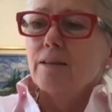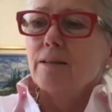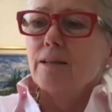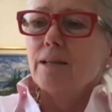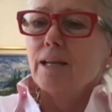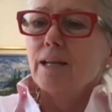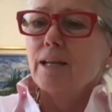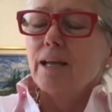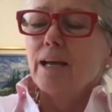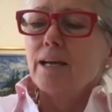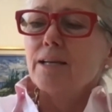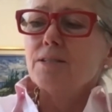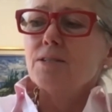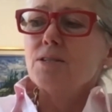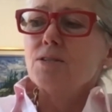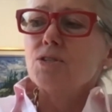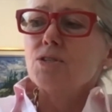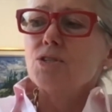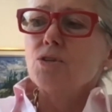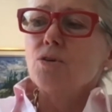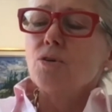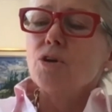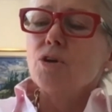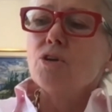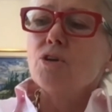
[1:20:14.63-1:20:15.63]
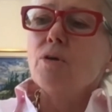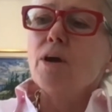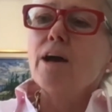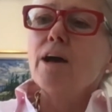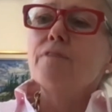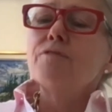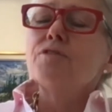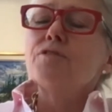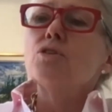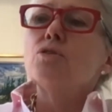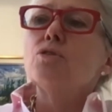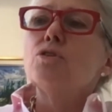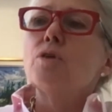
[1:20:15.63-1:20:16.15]
that has the story. You
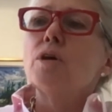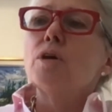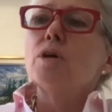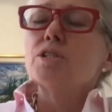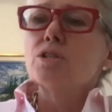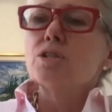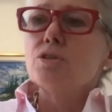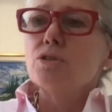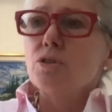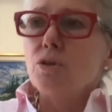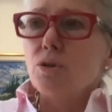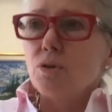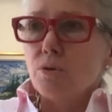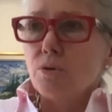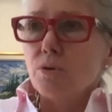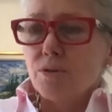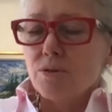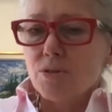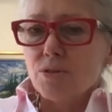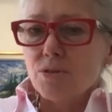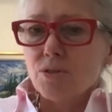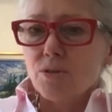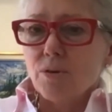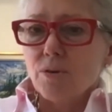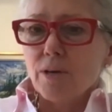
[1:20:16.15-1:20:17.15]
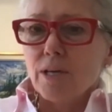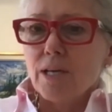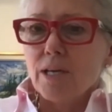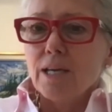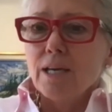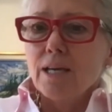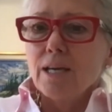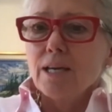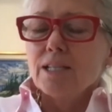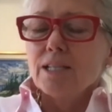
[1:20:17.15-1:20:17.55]
have to not to know the story.